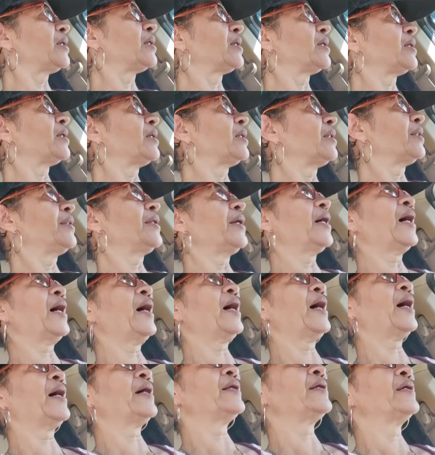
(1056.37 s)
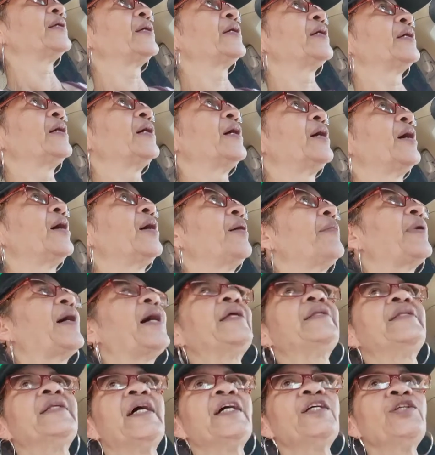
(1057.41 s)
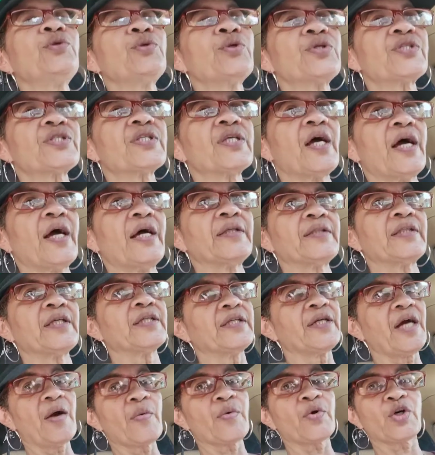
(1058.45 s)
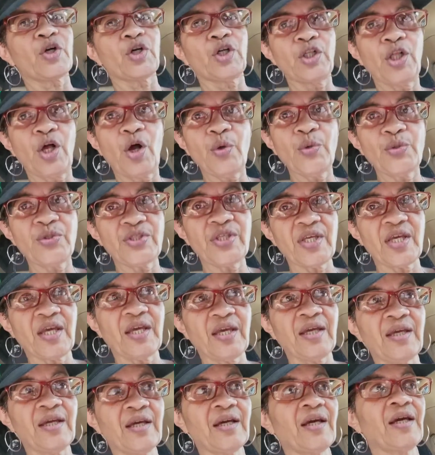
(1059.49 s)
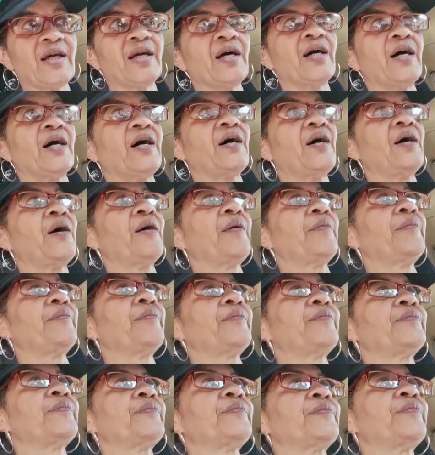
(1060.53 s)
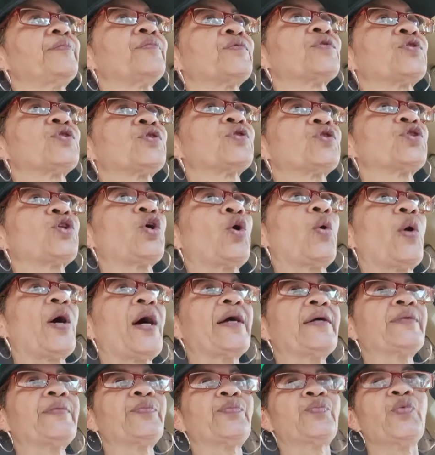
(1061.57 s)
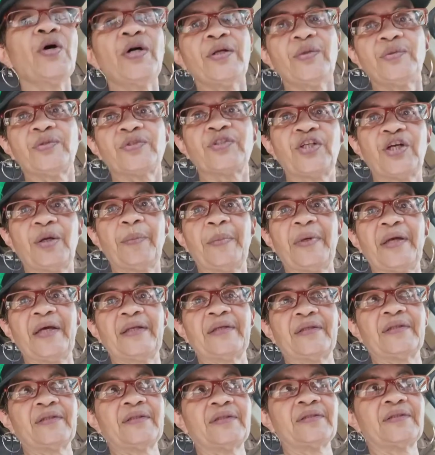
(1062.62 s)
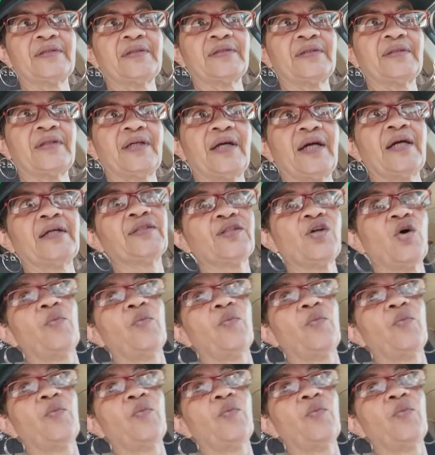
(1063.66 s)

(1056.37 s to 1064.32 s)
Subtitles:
that, and then you said that y'all were closing, so I wouldn't come in and go